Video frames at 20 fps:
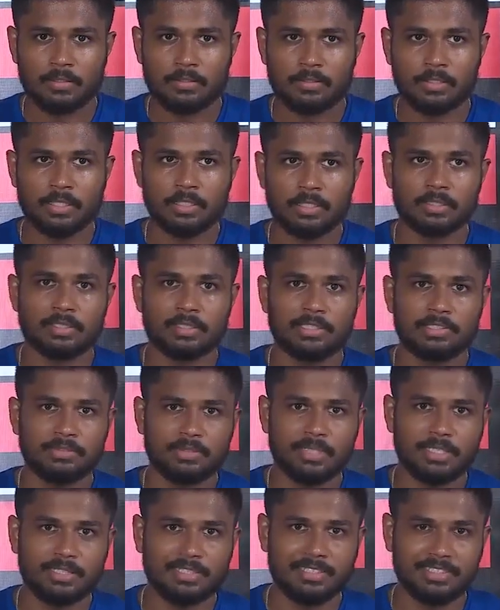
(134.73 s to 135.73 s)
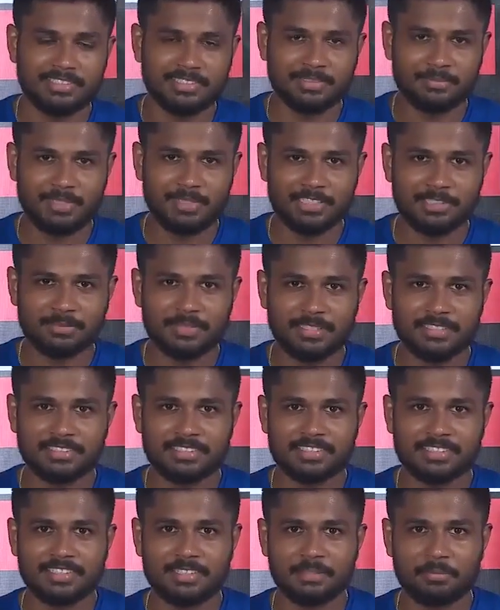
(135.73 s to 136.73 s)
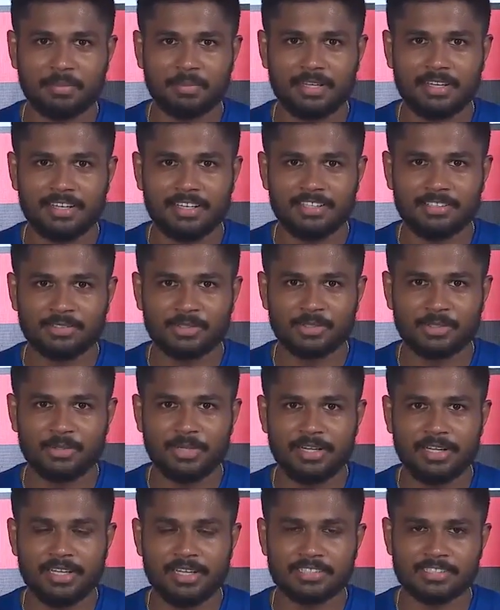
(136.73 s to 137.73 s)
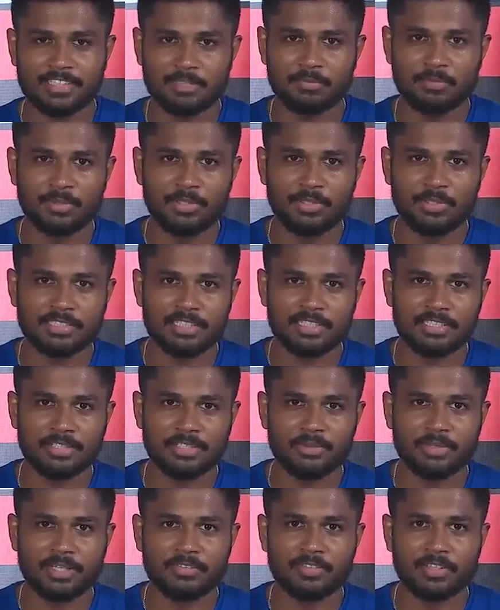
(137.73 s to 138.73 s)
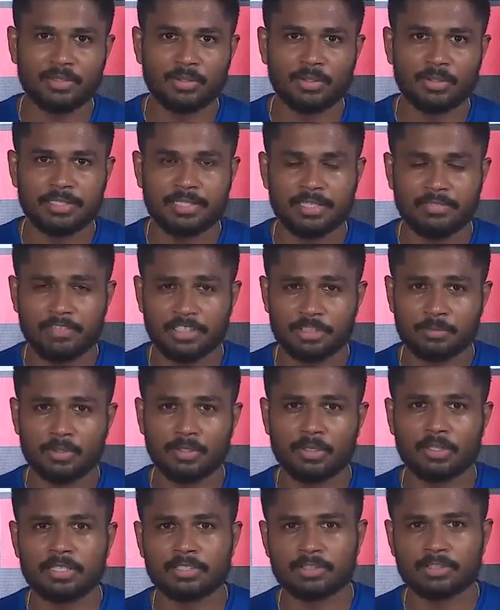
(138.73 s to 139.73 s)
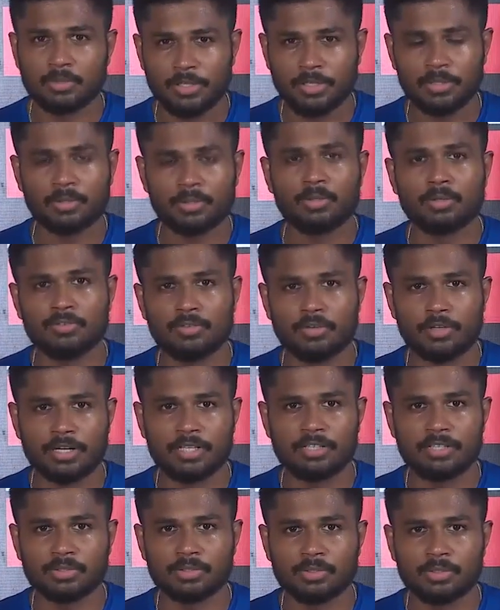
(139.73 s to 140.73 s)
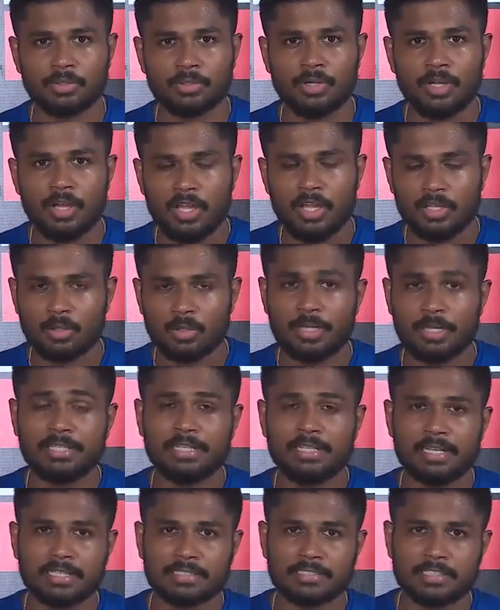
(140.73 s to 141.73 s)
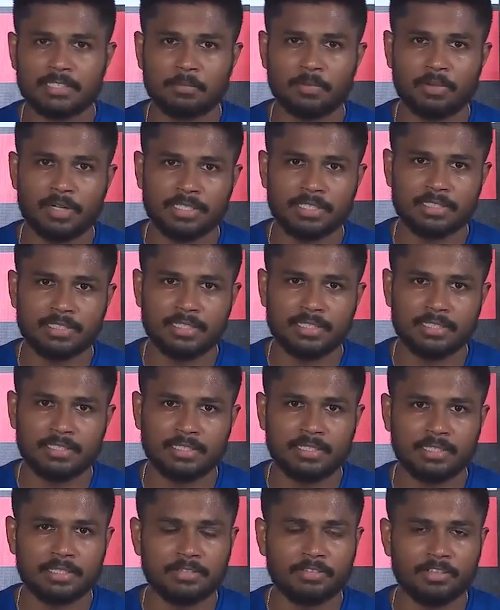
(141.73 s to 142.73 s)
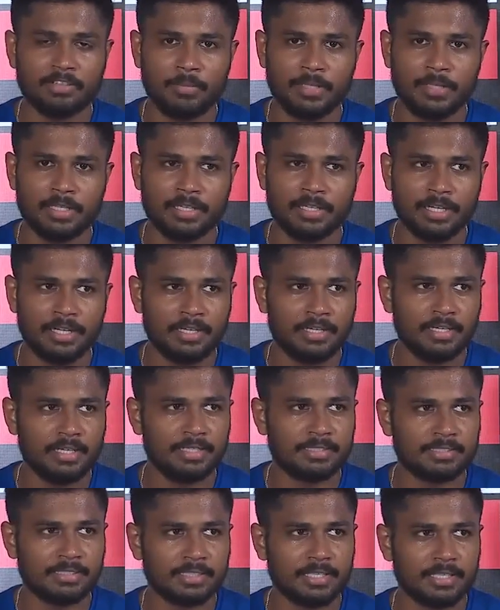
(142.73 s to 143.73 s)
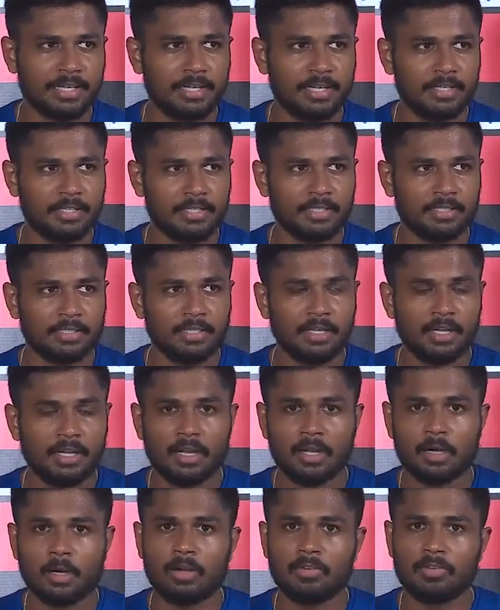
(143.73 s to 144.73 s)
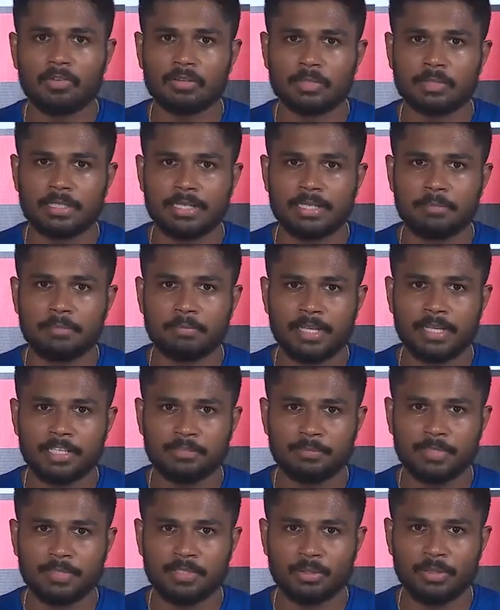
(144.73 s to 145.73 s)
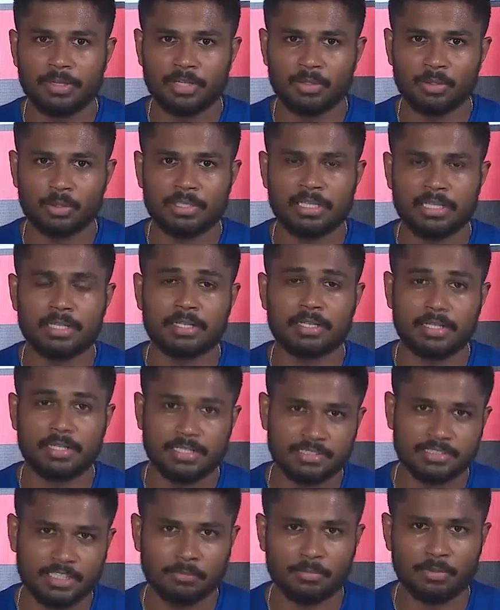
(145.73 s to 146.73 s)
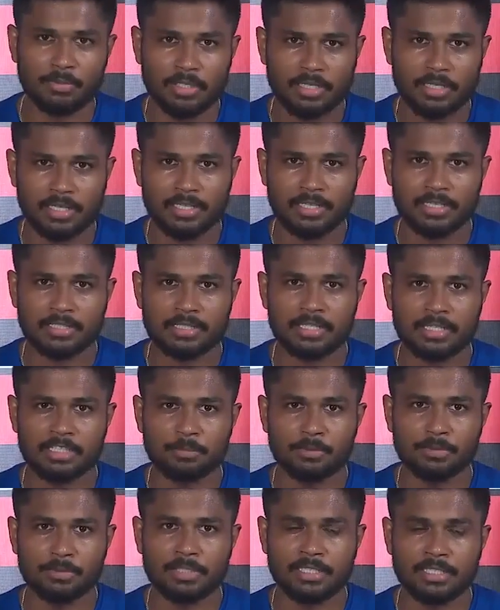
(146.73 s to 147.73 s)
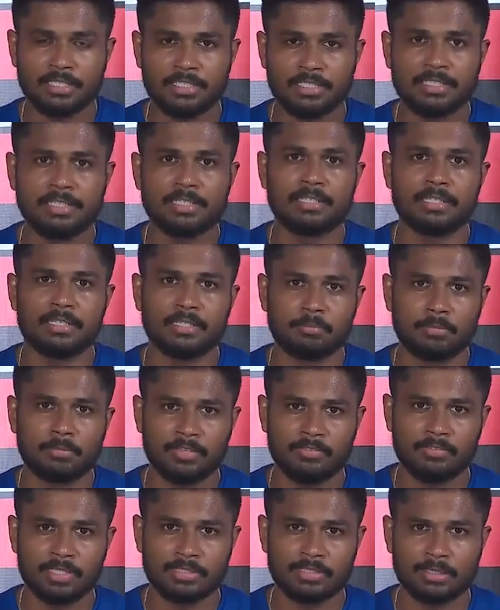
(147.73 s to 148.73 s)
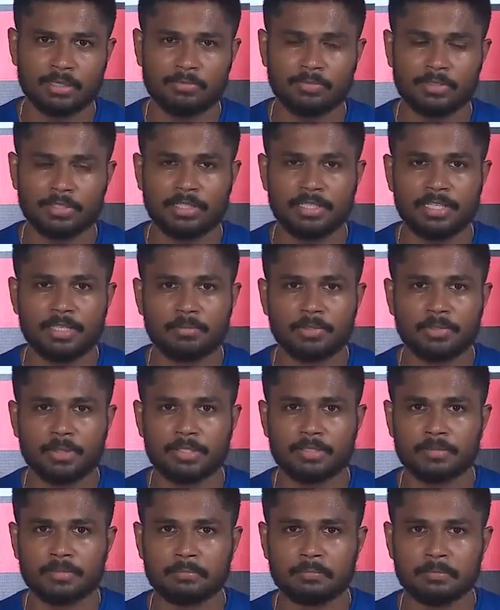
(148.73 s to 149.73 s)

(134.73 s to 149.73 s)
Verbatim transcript: Yeah, that's why I think it's a batsman's uh, paradise. So you need extra bowlers. I think you never know. I think which bowler is going to go for run. So you need that extra protection. I think it will be a great. It's a great uh, call from the team management to include that uh, extra bowler Ankit Rajput, and he did a marvelous job for the team today.